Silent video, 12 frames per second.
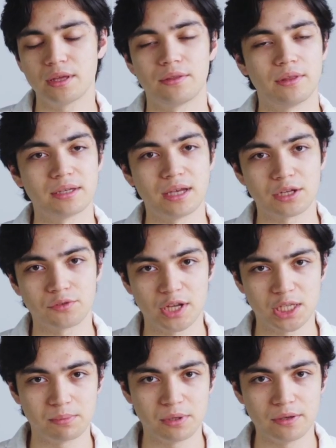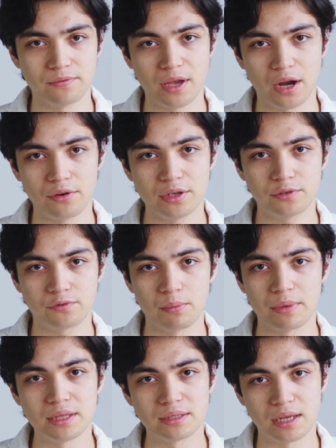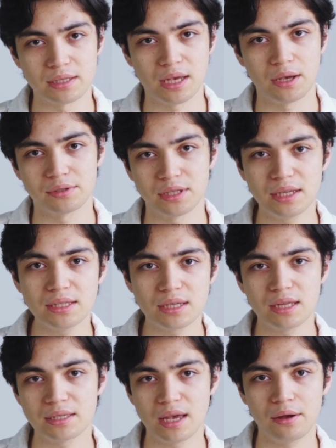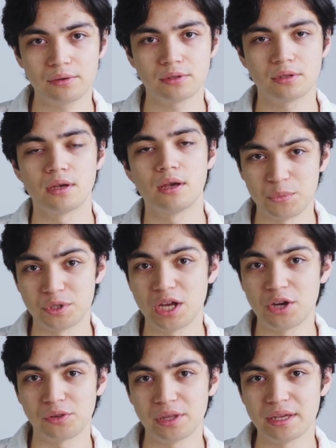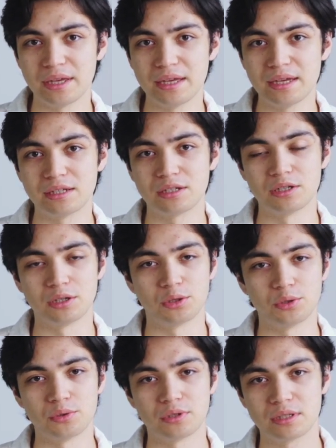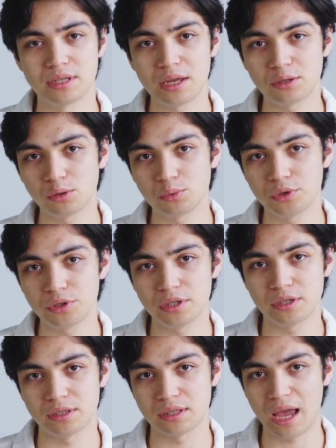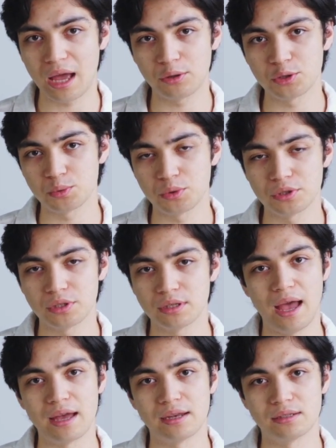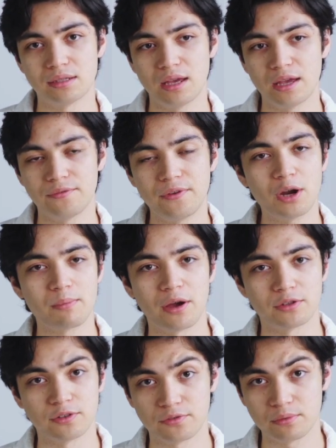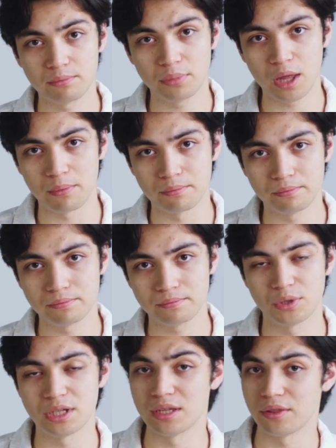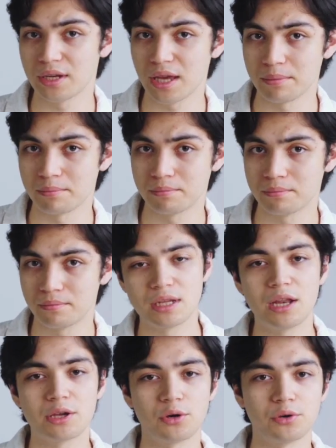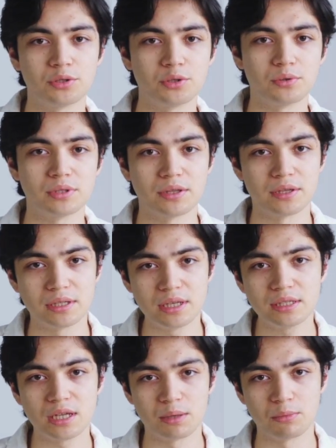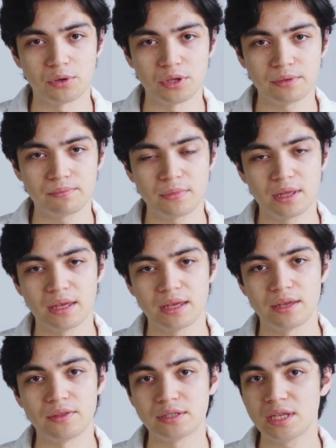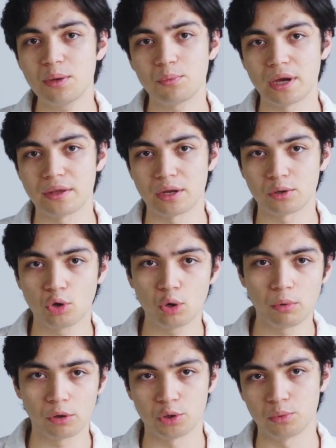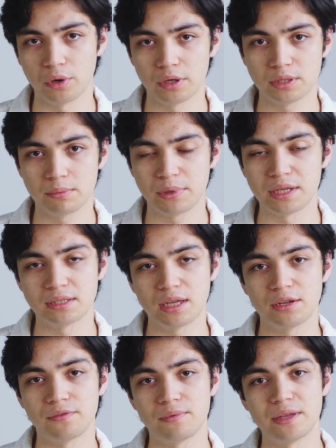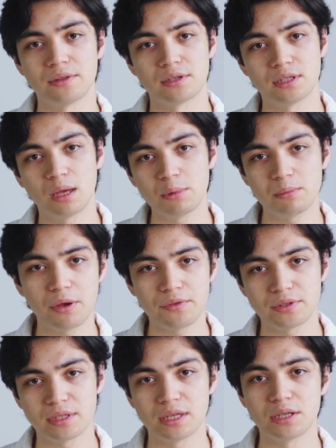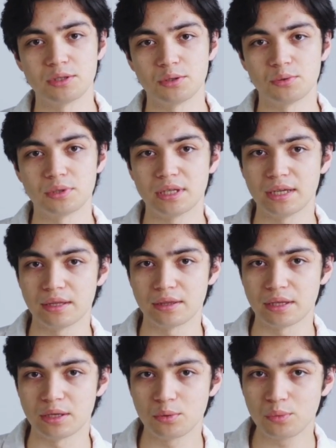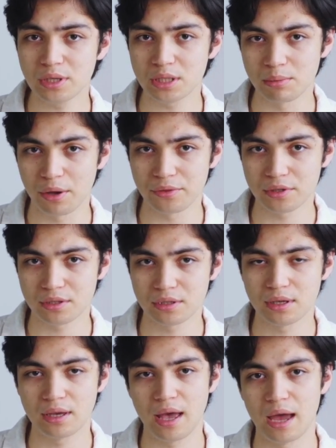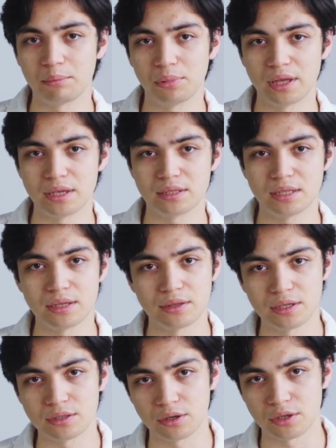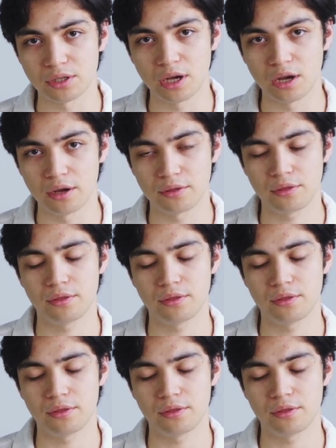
The exact recipe varies from incense house to incense house, but generally it includes sandalwood, aloes wood, and a fair amount of plum, which is in the name. Nerikō is used in the tea ceremony in the same way that Kōboku was, but instead of in the summer months, it is used in the winter months and placed in the sunken hearth.